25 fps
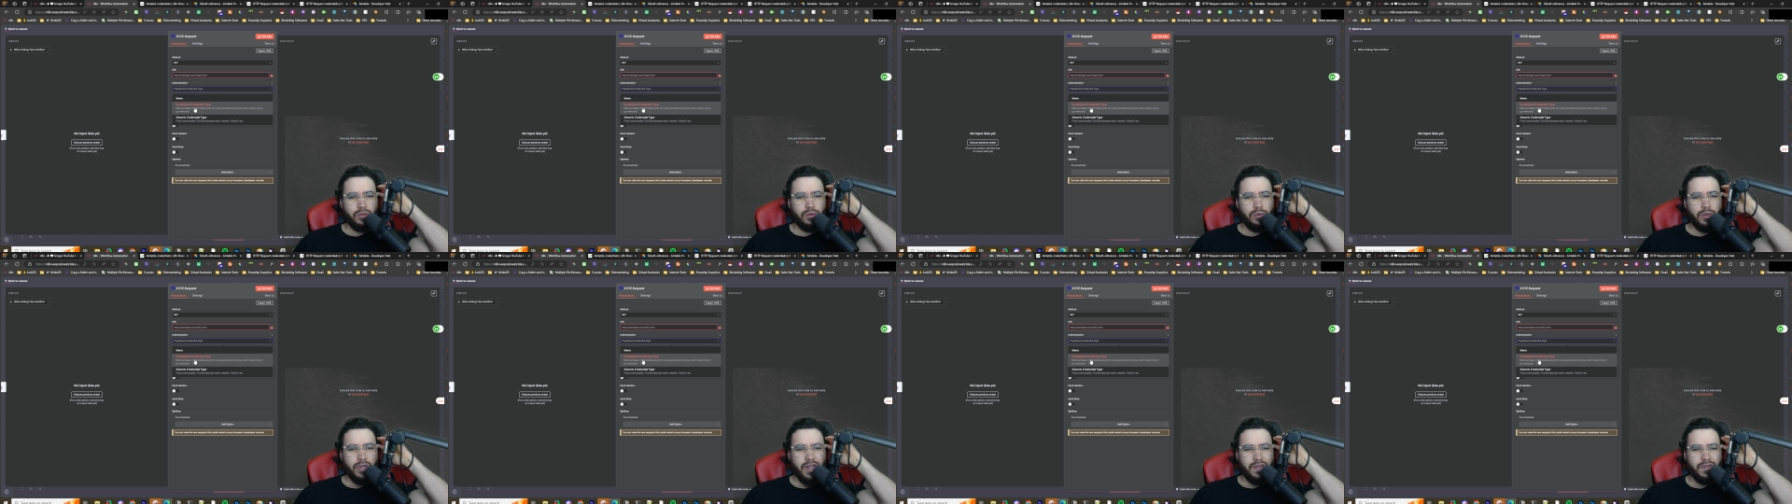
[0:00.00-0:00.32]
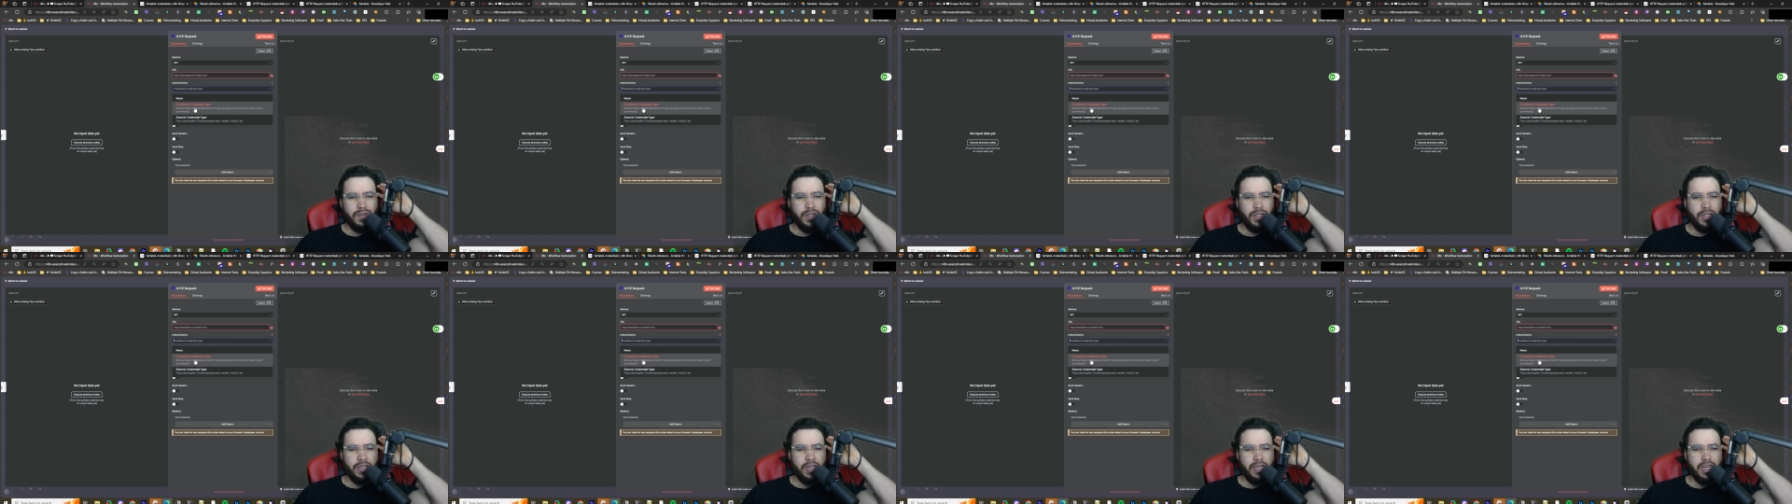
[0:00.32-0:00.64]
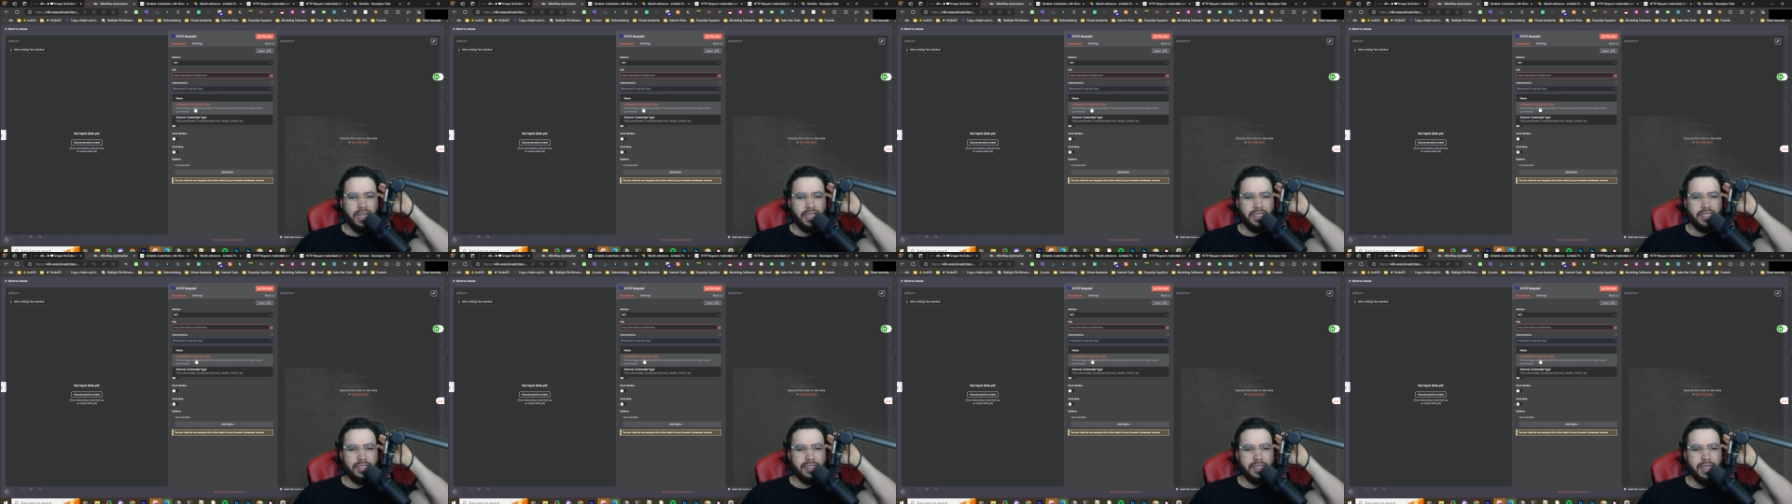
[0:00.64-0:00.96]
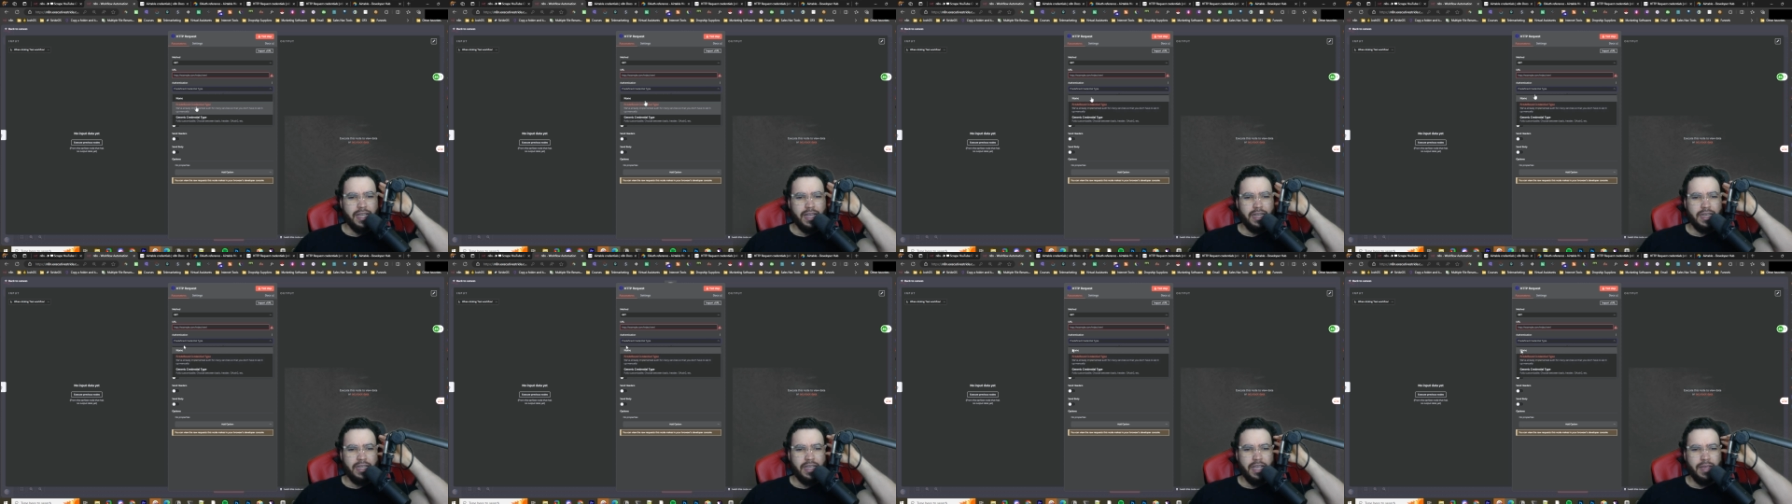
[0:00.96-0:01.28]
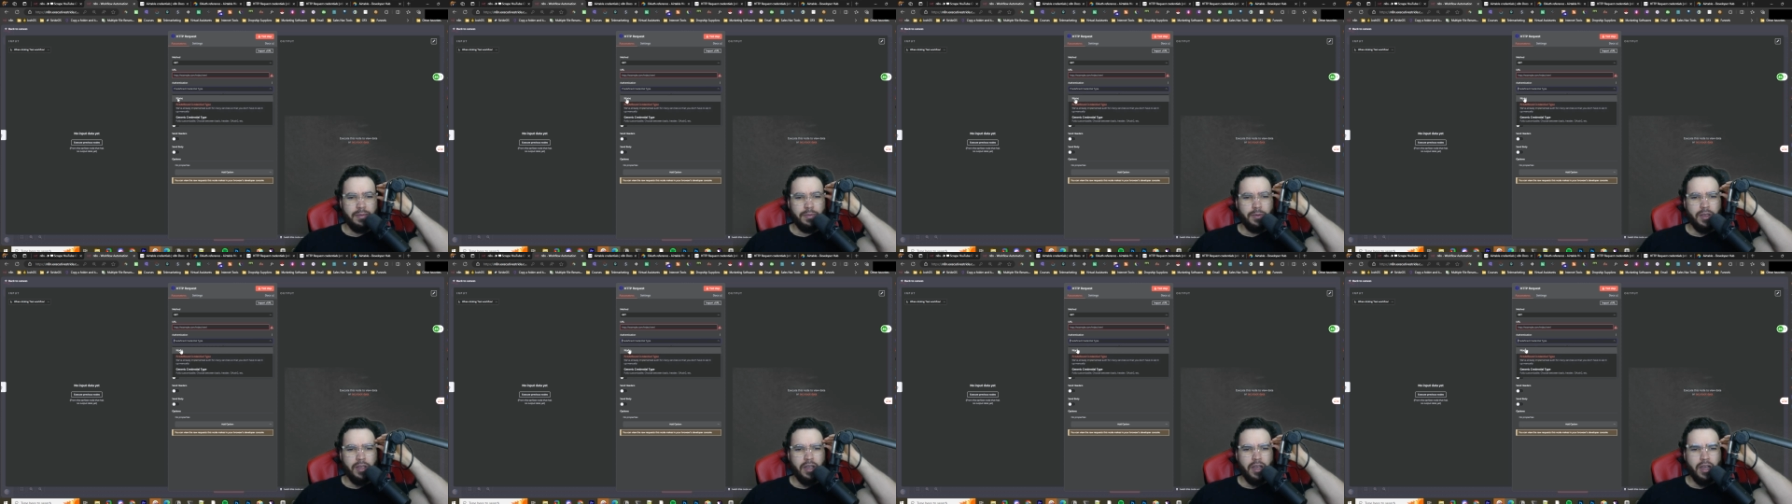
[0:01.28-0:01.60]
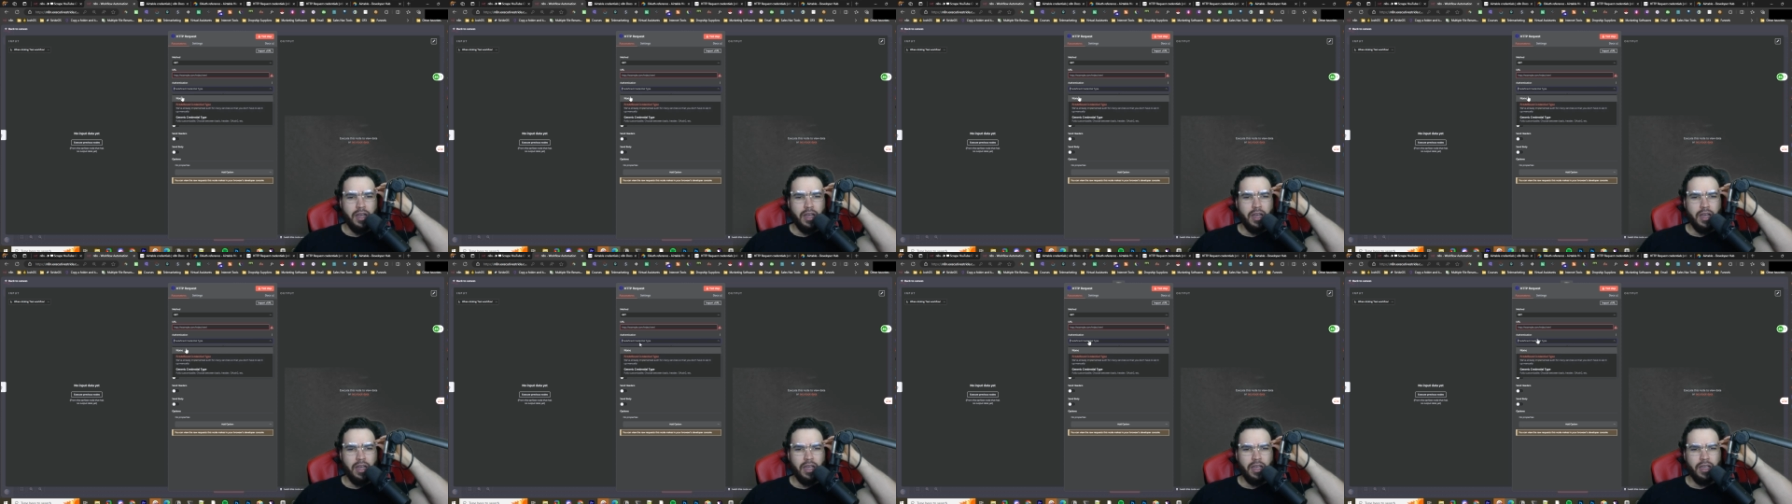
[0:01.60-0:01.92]
whenever you're connecting to any A P
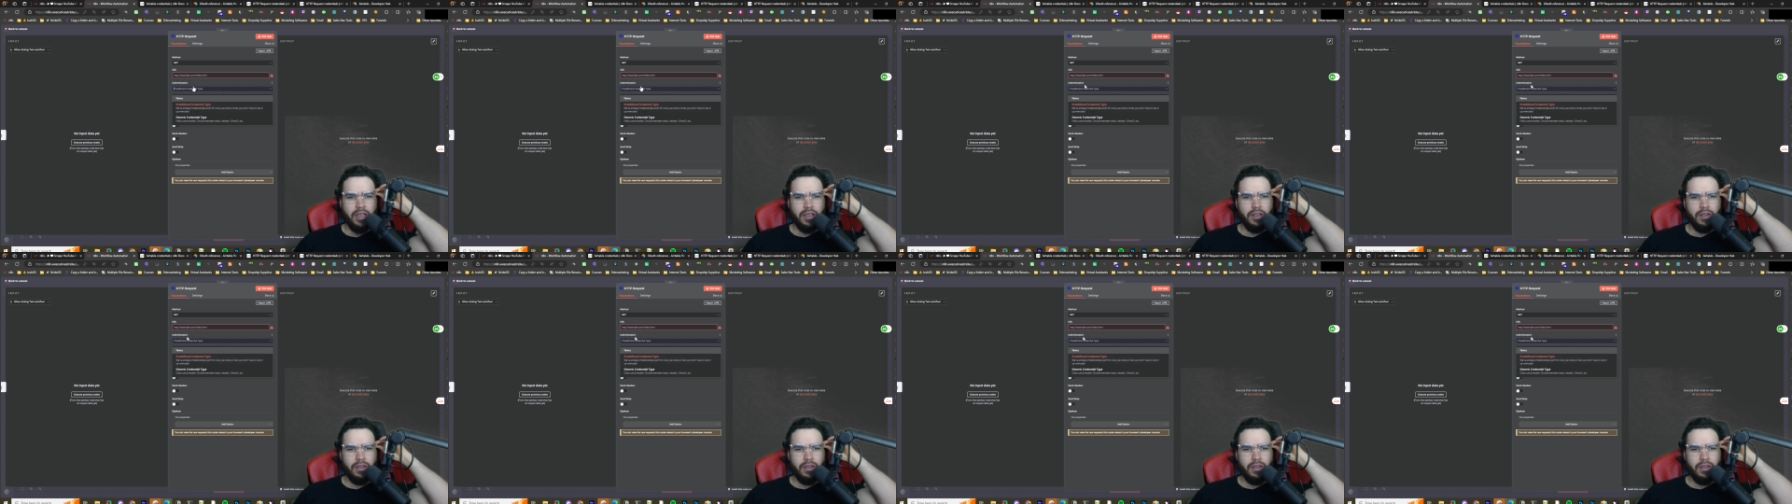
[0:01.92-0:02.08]
I,